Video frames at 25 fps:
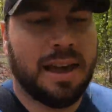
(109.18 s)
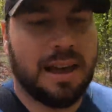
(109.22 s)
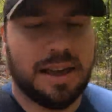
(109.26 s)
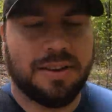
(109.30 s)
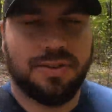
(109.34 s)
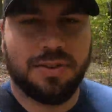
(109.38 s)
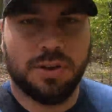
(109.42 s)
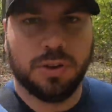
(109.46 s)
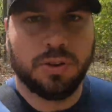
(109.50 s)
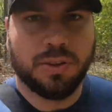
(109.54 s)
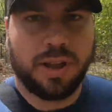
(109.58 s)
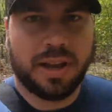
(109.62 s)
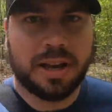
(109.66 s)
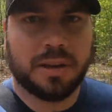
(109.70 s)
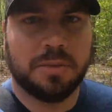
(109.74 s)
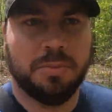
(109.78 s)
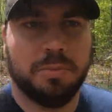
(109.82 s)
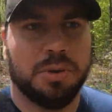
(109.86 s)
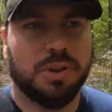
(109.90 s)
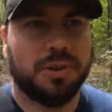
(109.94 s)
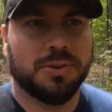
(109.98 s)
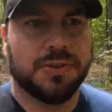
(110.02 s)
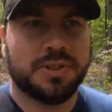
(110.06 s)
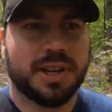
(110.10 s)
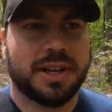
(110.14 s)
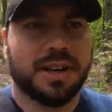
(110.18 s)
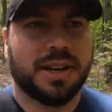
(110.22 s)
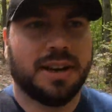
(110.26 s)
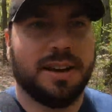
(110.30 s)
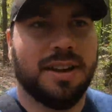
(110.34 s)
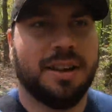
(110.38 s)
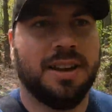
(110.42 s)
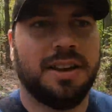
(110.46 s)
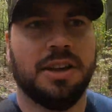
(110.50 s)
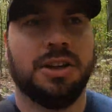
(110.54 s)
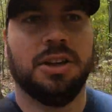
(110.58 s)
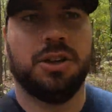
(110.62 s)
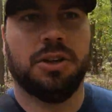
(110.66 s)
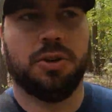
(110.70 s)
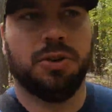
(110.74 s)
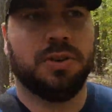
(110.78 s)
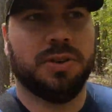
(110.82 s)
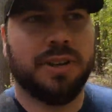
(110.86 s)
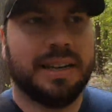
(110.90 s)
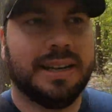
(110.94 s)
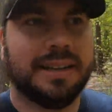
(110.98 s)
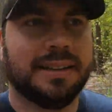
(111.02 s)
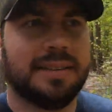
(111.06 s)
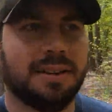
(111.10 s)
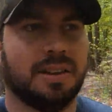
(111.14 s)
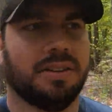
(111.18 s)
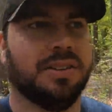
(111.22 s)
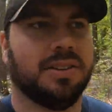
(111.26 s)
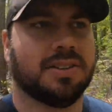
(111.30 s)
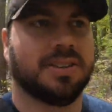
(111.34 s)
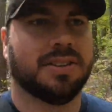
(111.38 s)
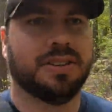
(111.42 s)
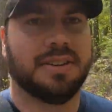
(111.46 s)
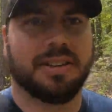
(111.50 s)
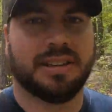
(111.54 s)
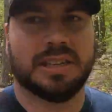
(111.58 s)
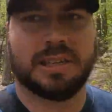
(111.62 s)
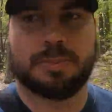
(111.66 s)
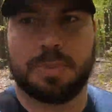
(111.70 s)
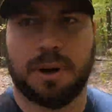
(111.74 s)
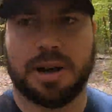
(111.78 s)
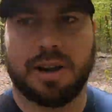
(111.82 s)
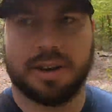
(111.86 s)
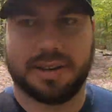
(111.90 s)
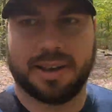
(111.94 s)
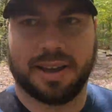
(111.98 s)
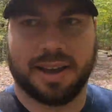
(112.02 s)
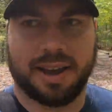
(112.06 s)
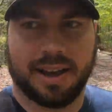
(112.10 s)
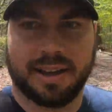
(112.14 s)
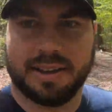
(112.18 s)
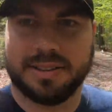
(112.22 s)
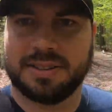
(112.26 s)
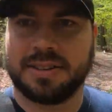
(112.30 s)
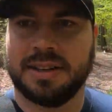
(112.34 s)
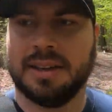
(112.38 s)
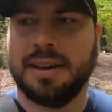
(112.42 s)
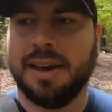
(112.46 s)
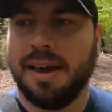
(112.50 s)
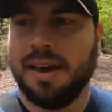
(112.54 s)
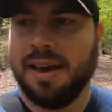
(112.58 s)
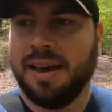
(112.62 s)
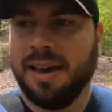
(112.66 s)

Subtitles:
If you like music, you need to listen to this podcast.